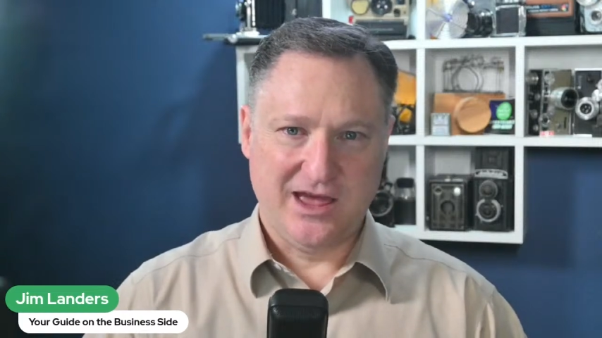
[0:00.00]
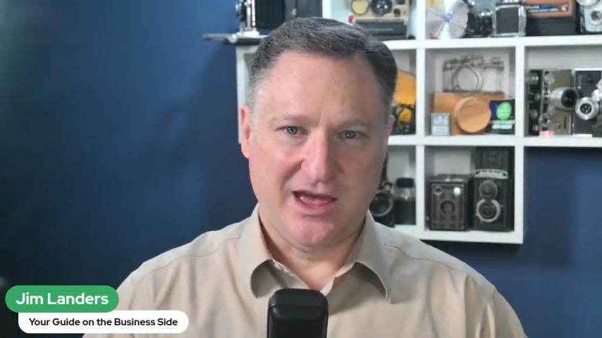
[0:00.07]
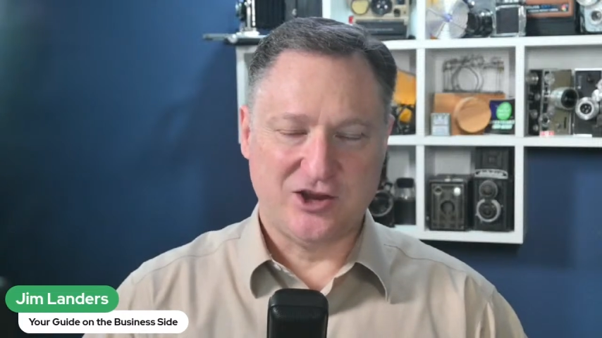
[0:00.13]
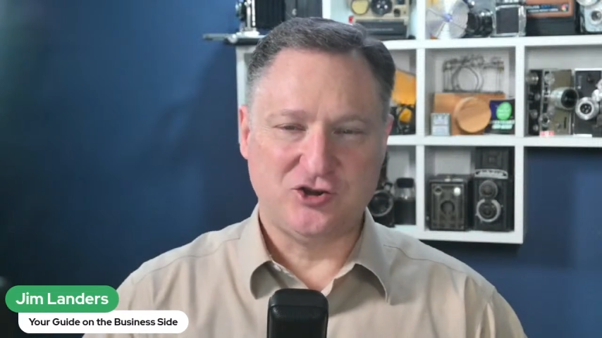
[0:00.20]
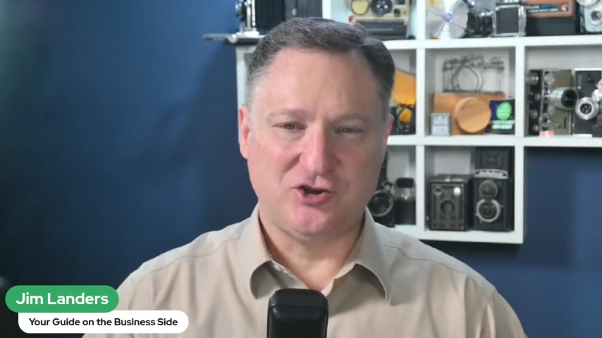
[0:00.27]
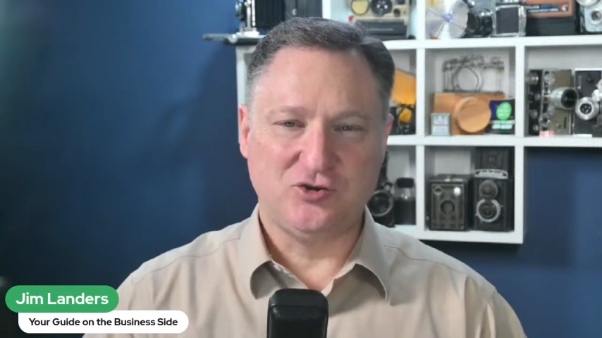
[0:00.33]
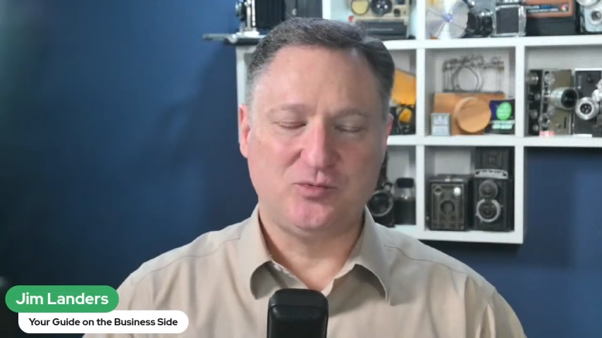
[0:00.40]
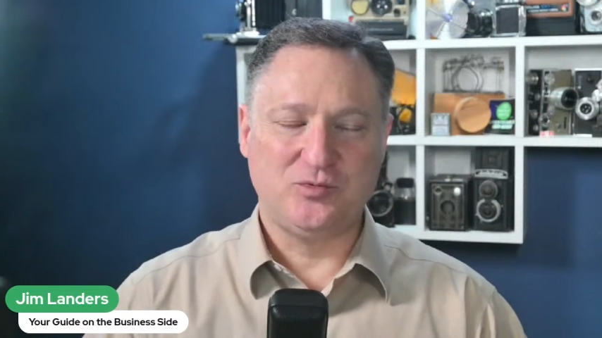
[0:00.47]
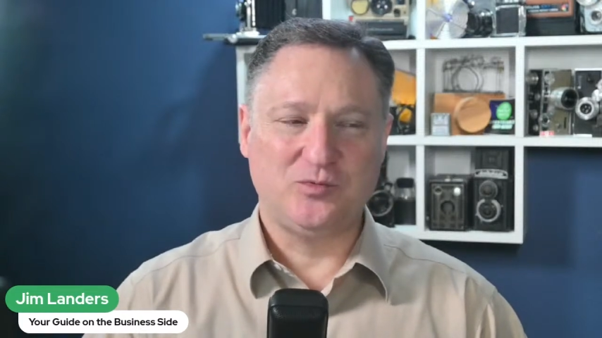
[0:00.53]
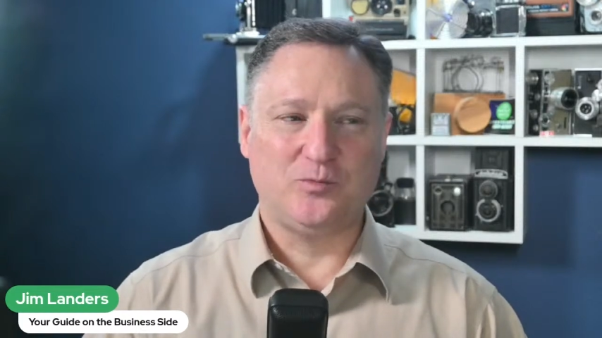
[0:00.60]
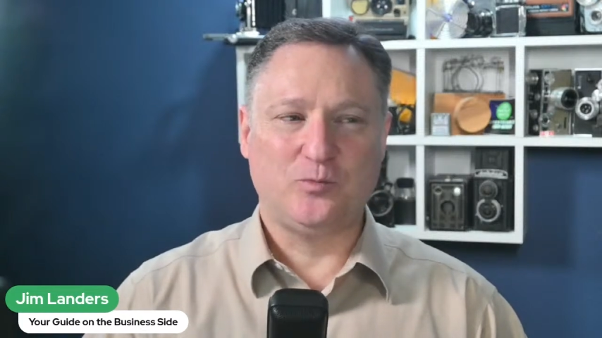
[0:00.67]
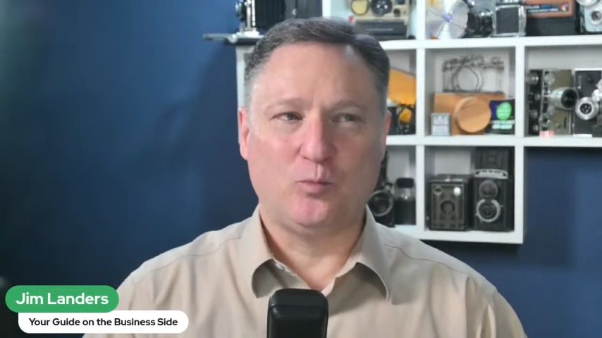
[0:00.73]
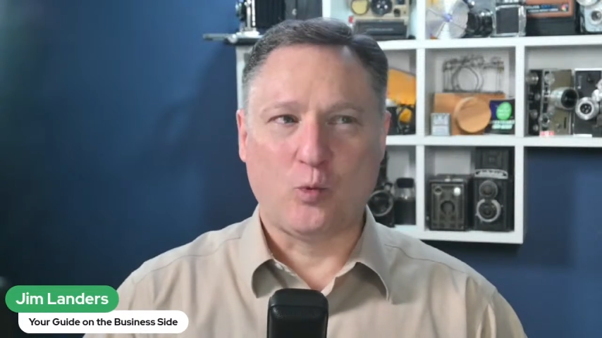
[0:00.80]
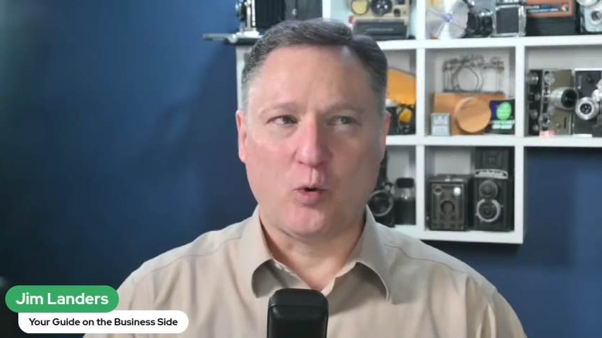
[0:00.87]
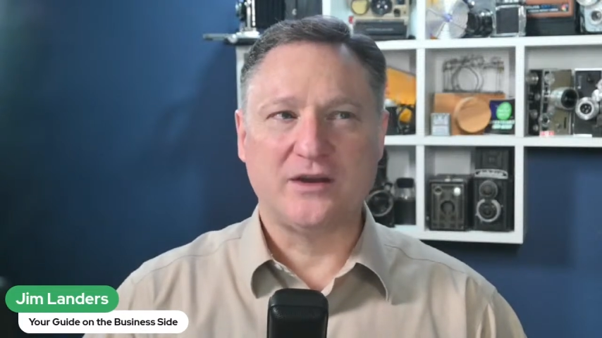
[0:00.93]
And you
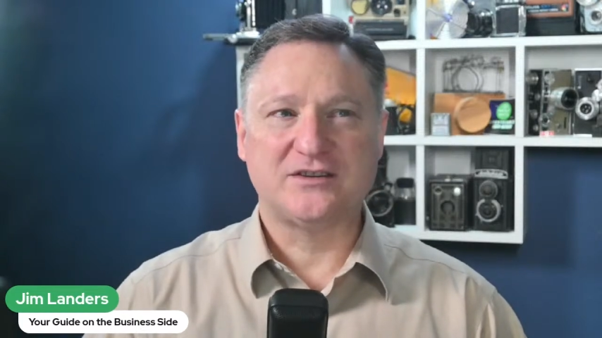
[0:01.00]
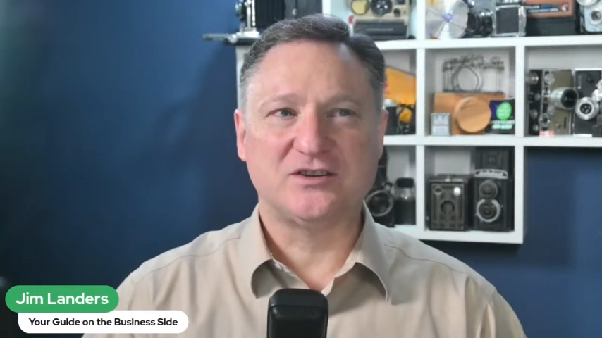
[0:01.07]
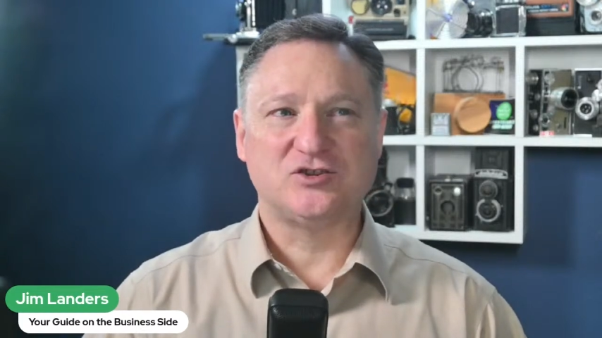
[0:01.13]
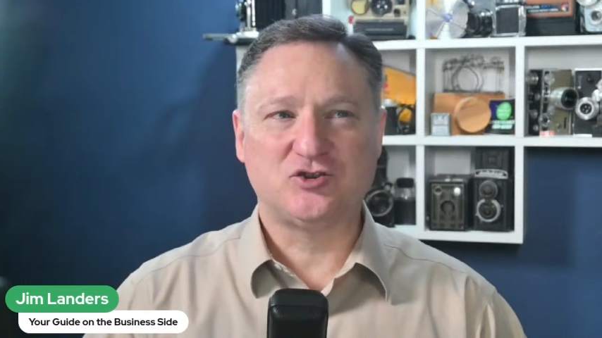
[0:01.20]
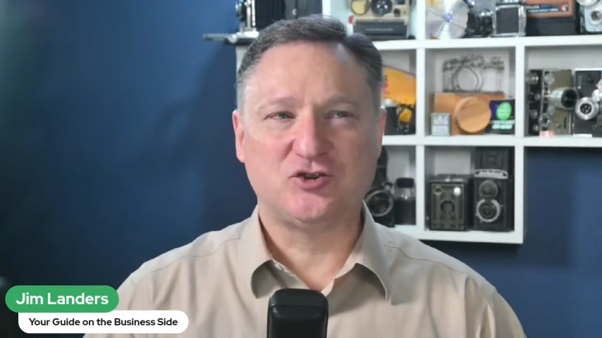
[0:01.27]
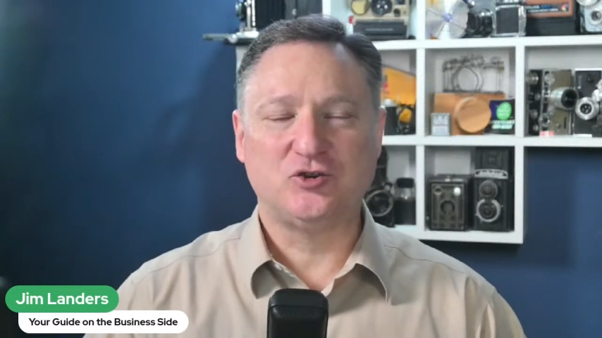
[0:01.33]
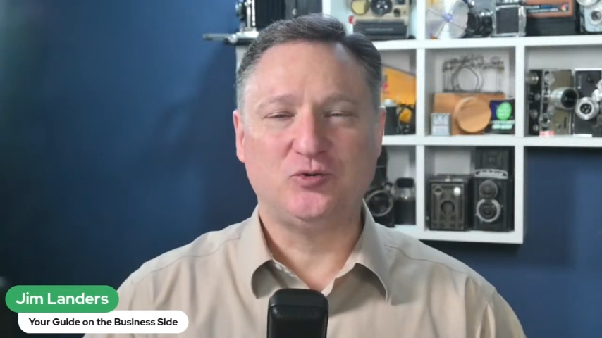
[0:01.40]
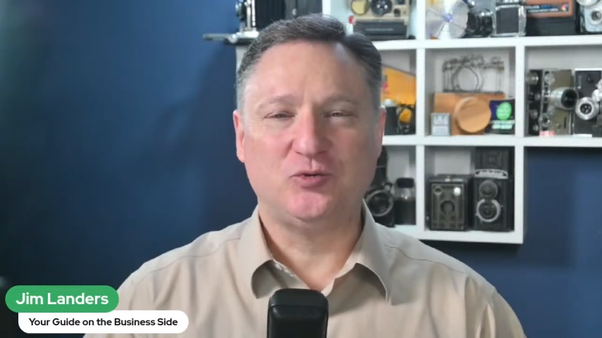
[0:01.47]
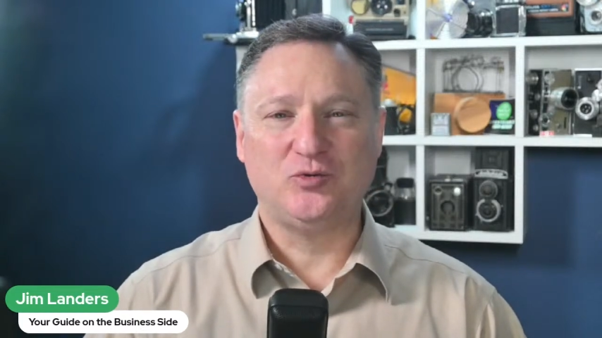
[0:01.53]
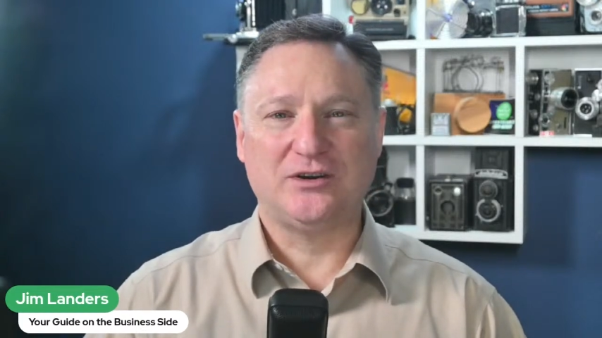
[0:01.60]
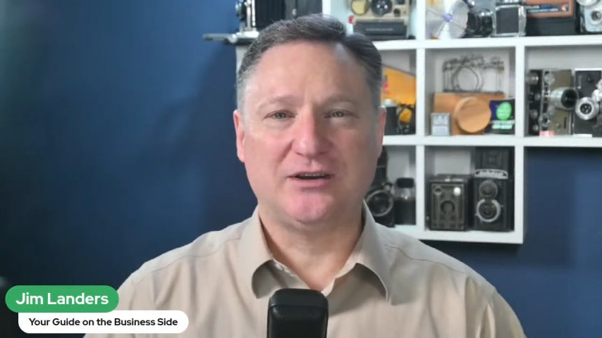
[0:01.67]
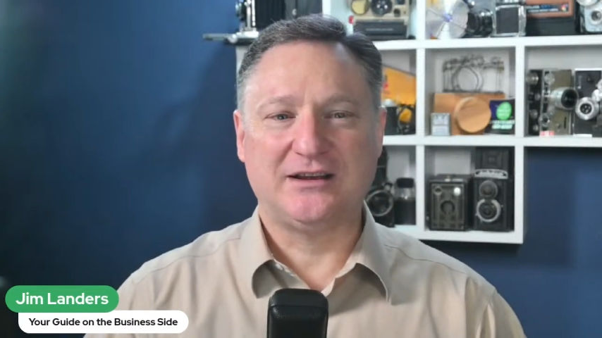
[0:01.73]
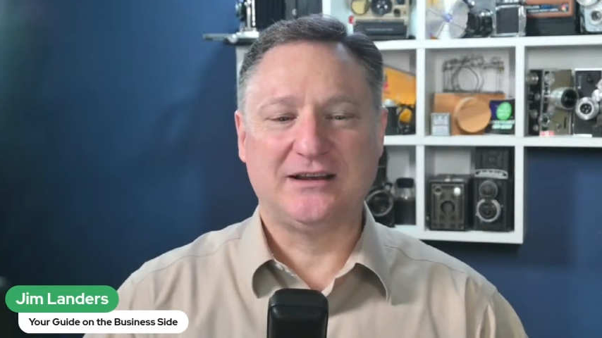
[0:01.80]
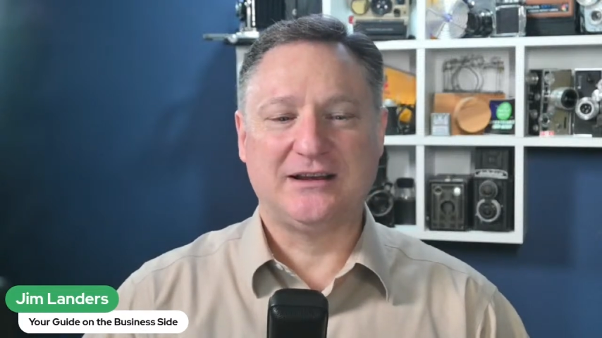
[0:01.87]
want to